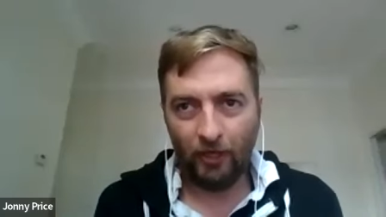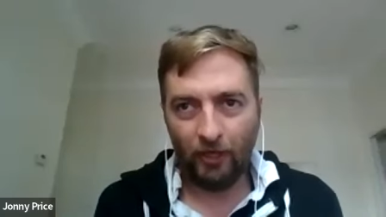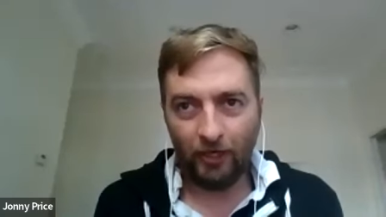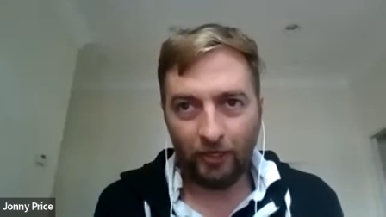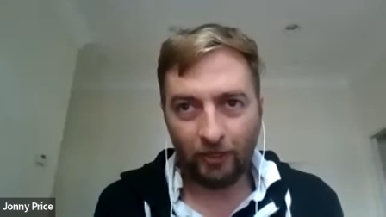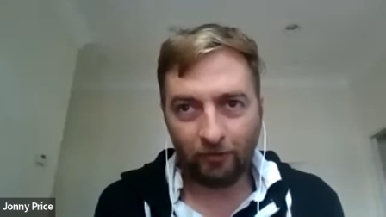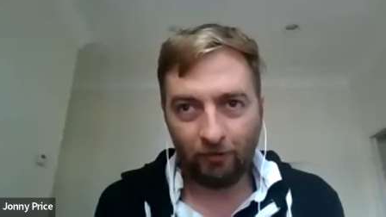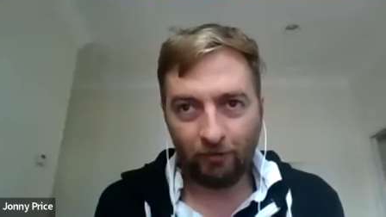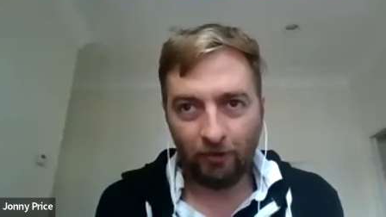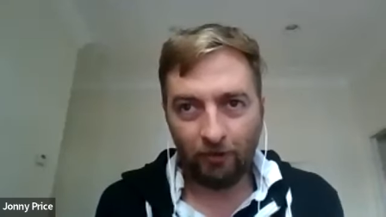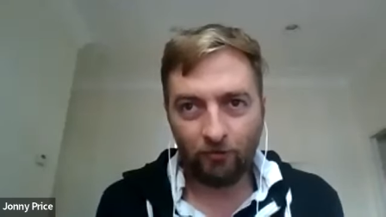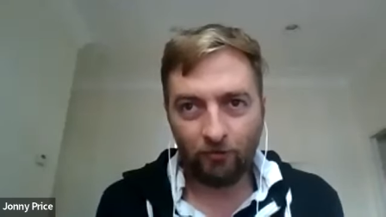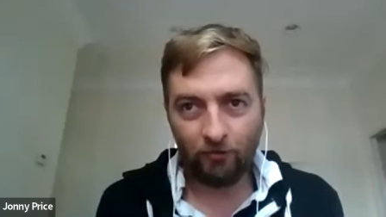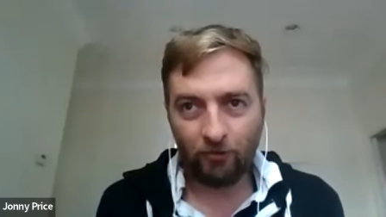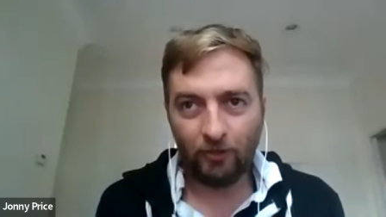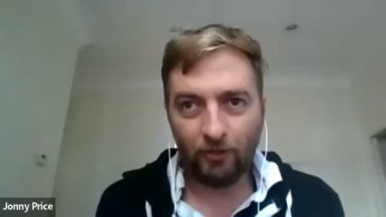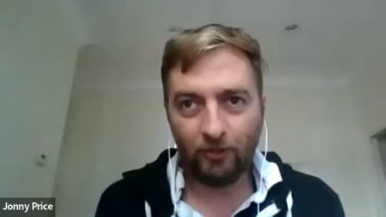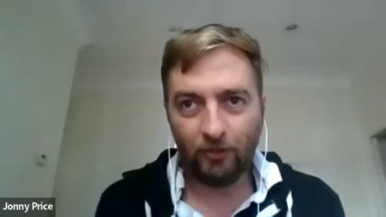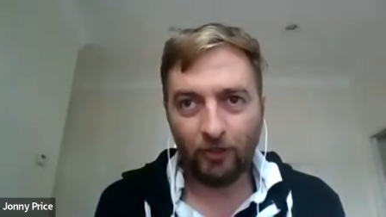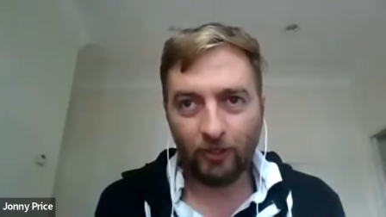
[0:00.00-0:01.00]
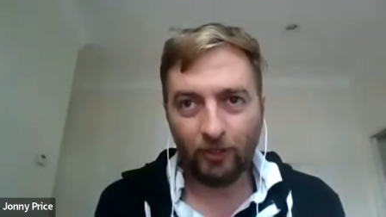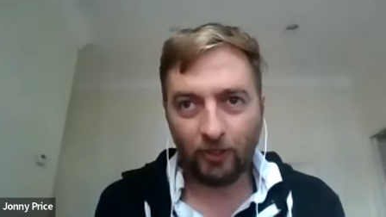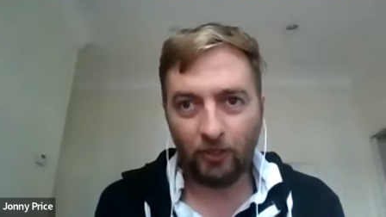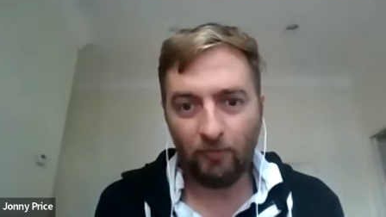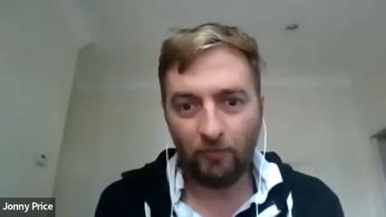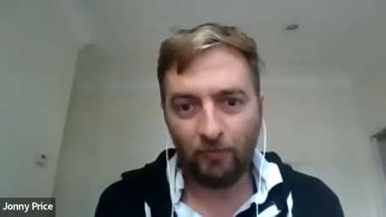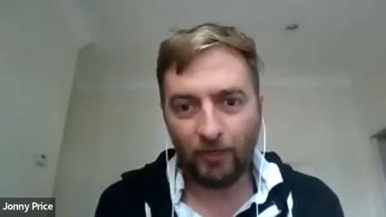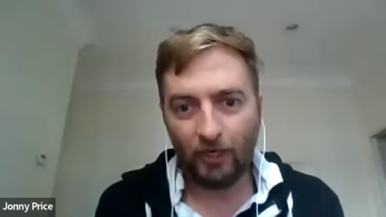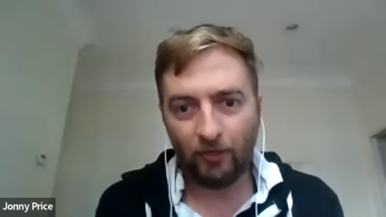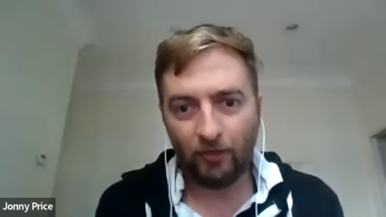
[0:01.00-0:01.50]
an increase in like
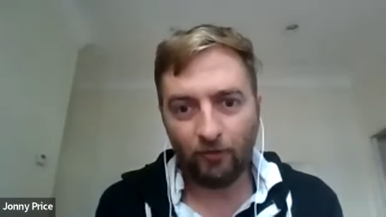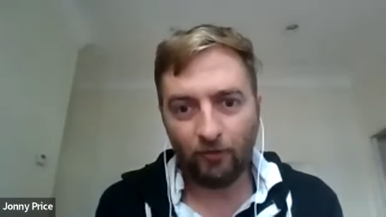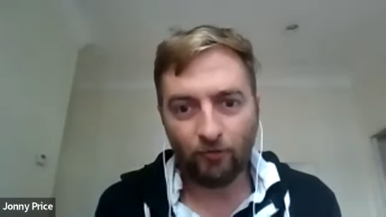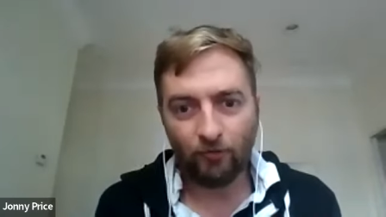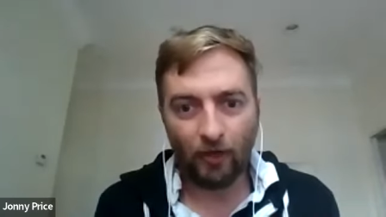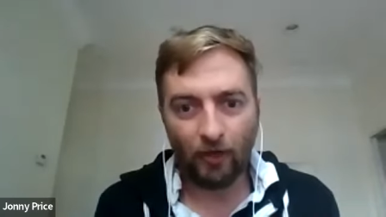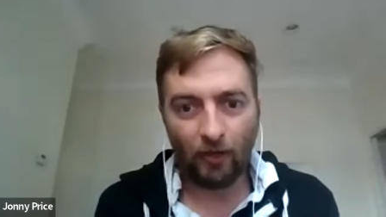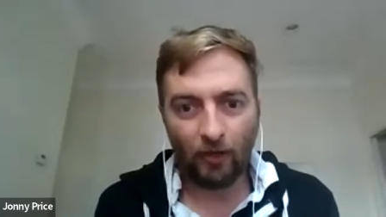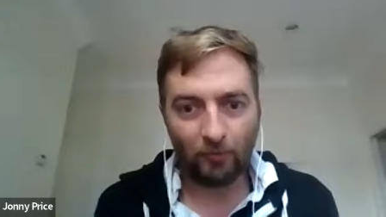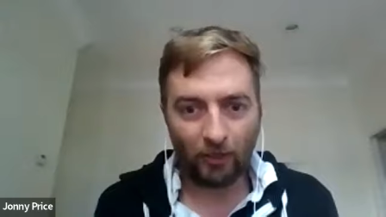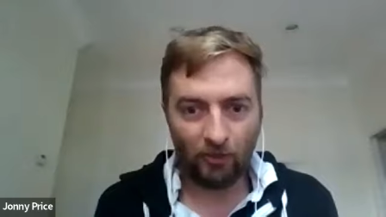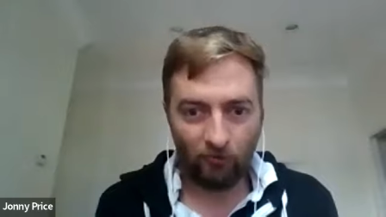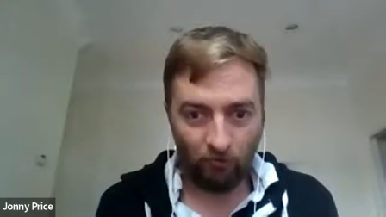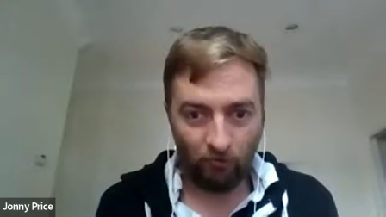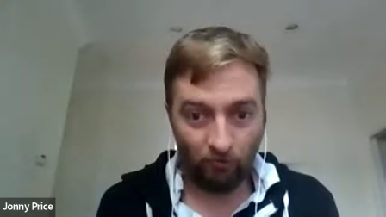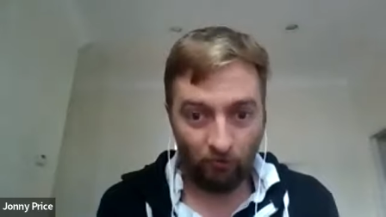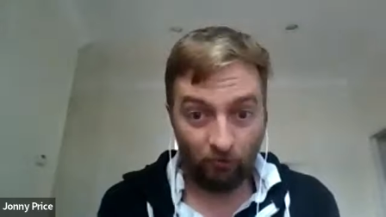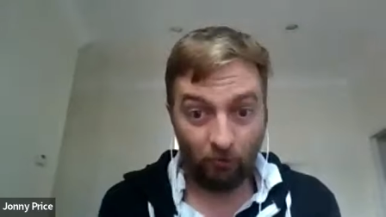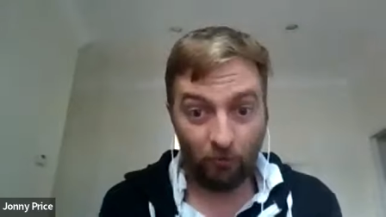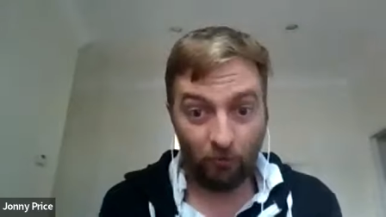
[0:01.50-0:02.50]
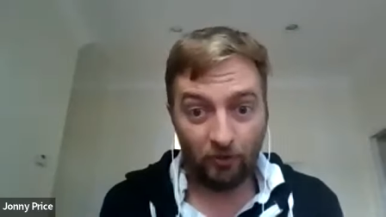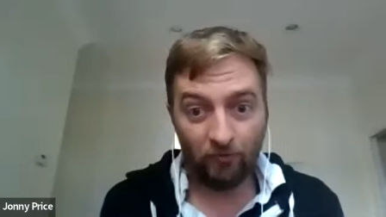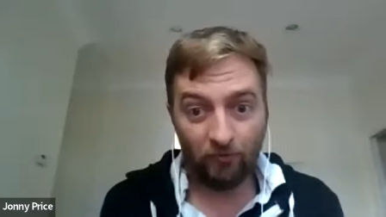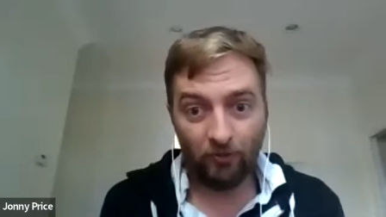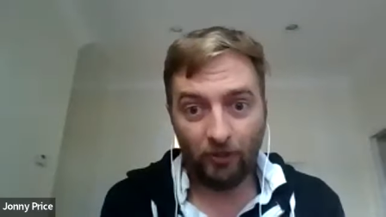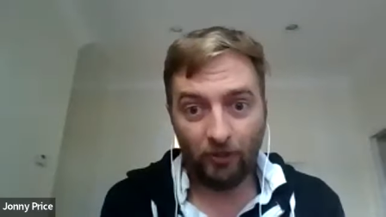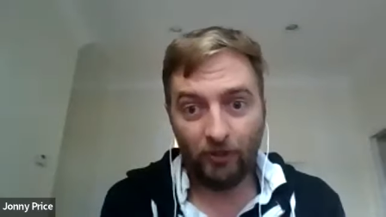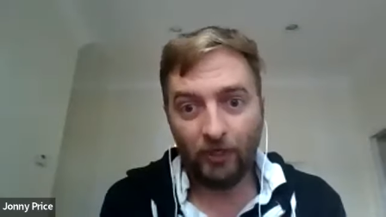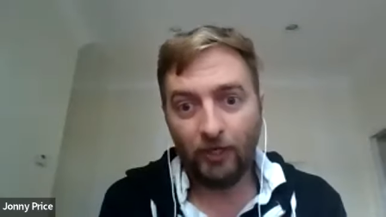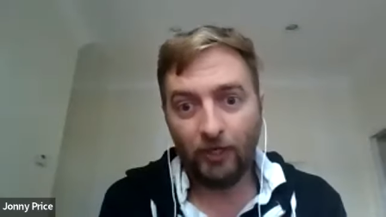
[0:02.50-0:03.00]
inbound applications to
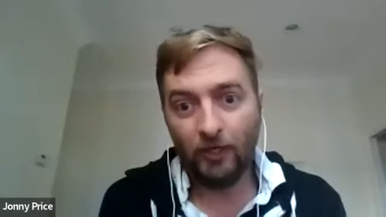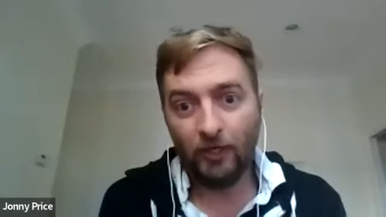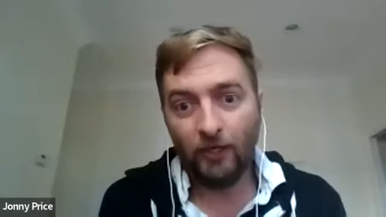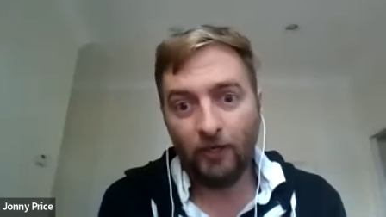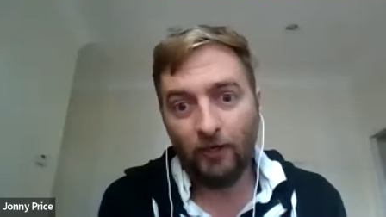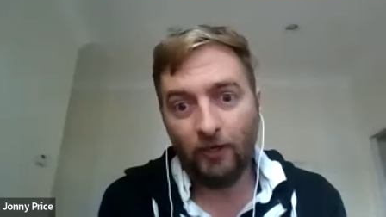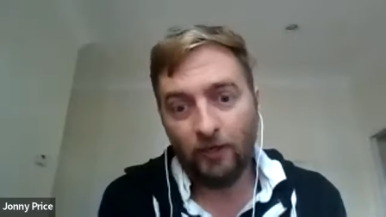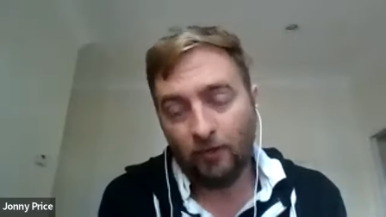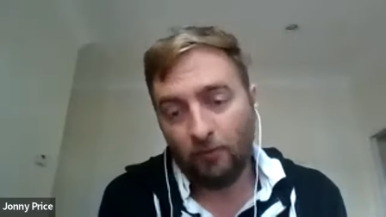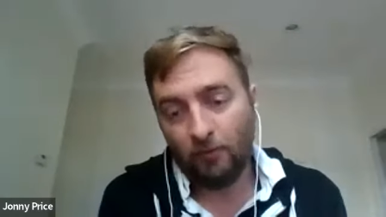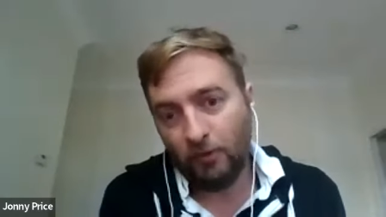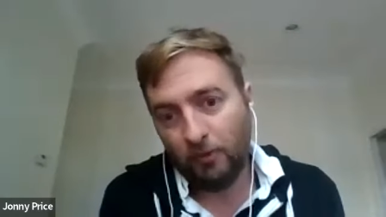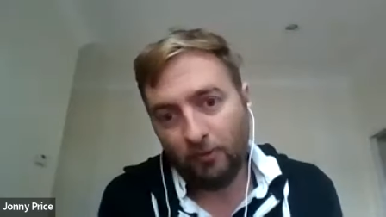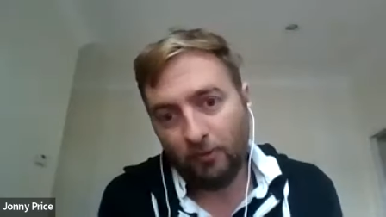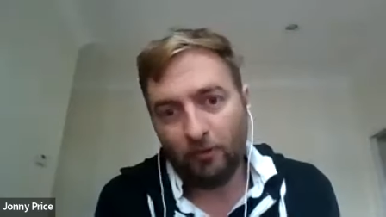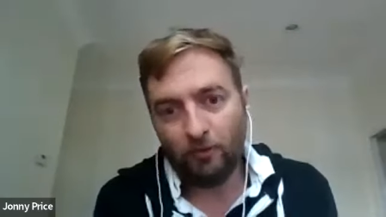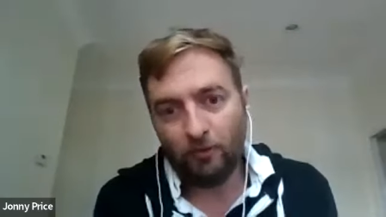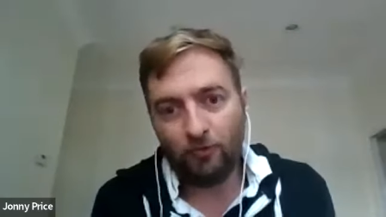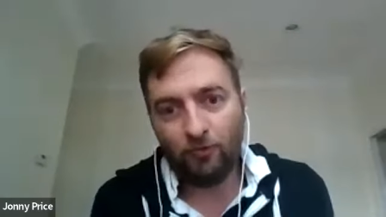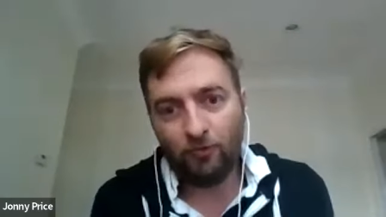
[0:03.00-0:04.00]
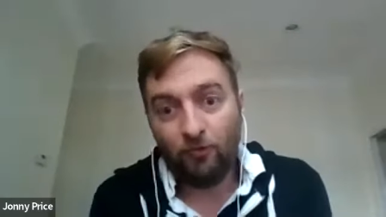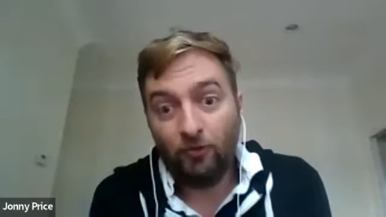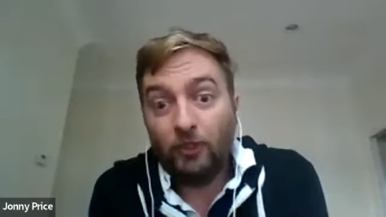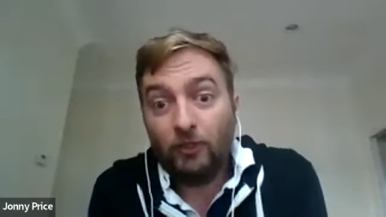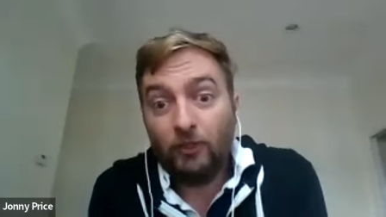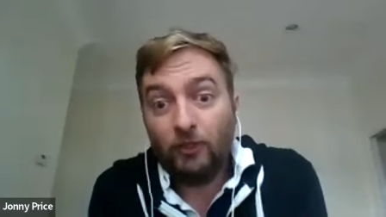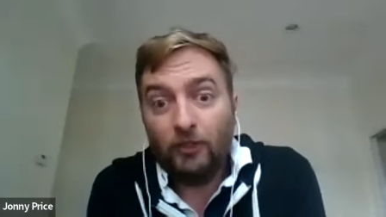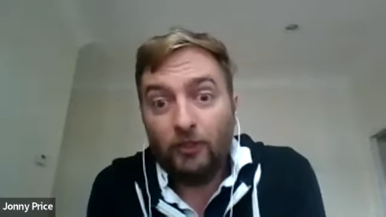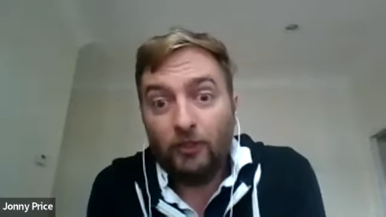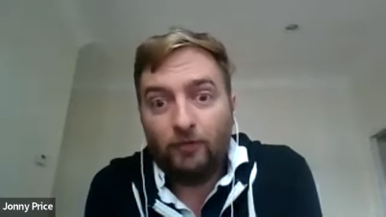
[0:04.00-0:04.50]
WeFunder. I think people are
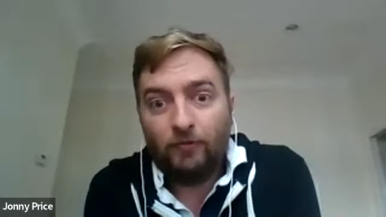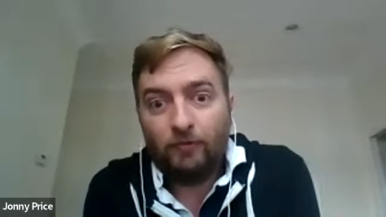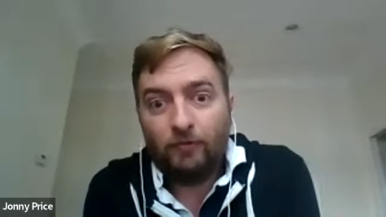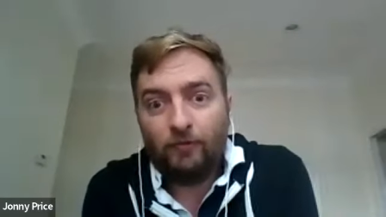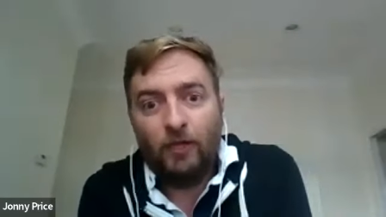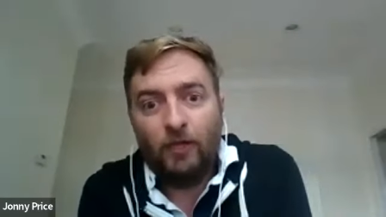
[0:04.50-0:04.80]
seeing this.